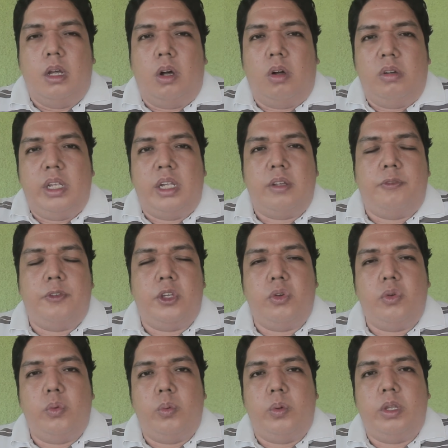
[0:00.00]
Only a
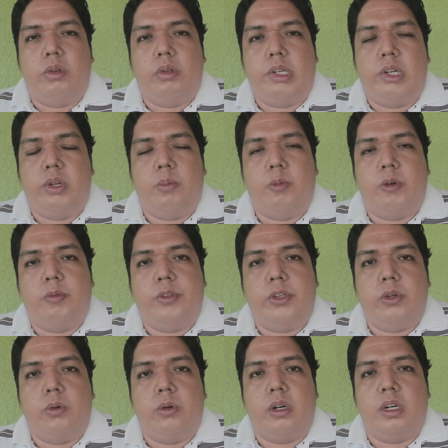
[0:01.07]
few YouTube
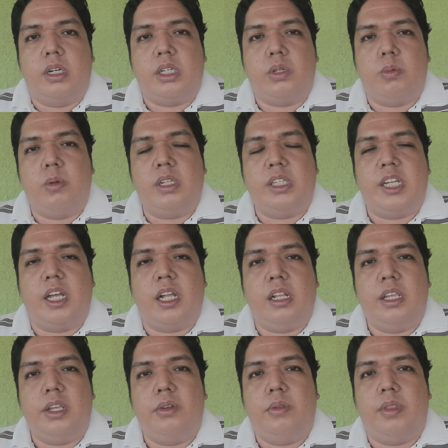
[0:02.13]
reviewers will tell
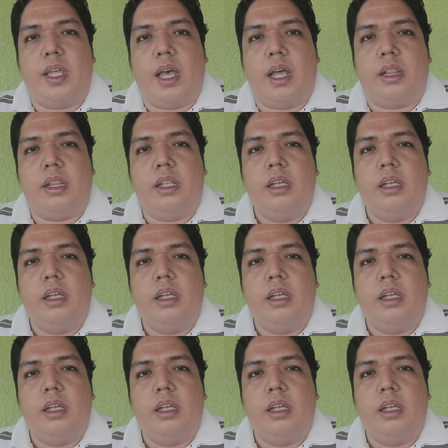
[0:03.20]
you that